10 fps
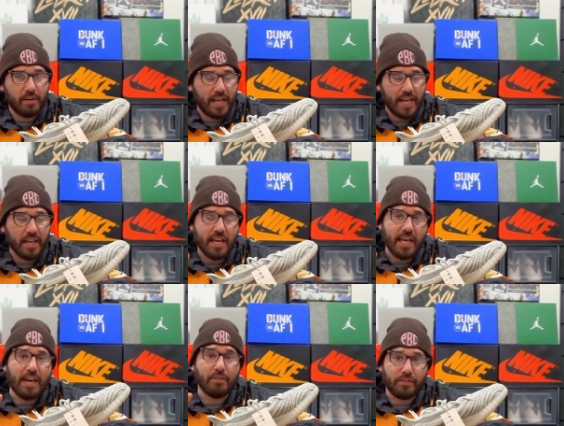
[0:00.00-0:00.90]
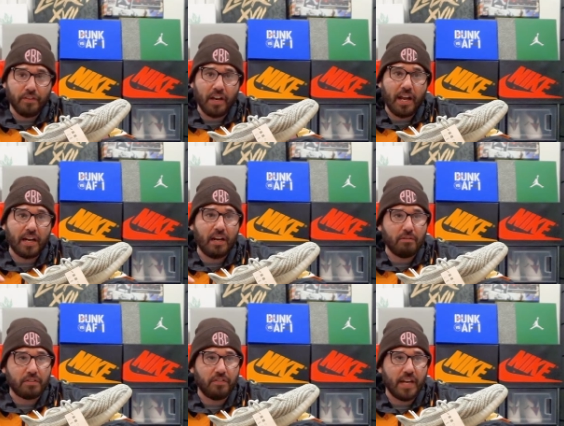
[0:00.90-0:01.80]
Like, it was Foot Locker, it
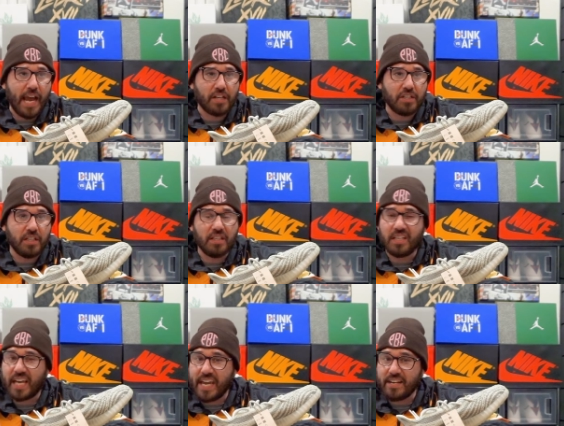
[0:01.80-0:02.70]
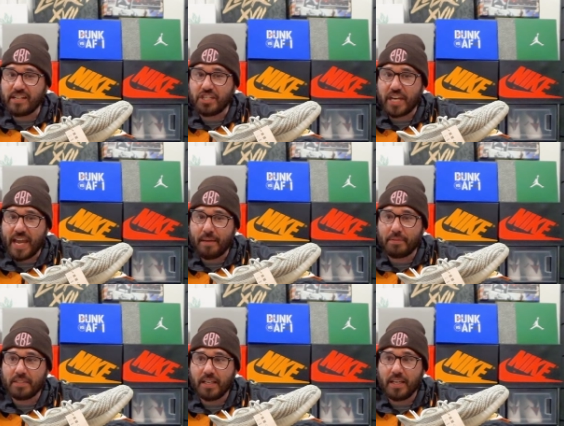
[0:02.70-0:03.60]
was Foot Action, occasionally Champs,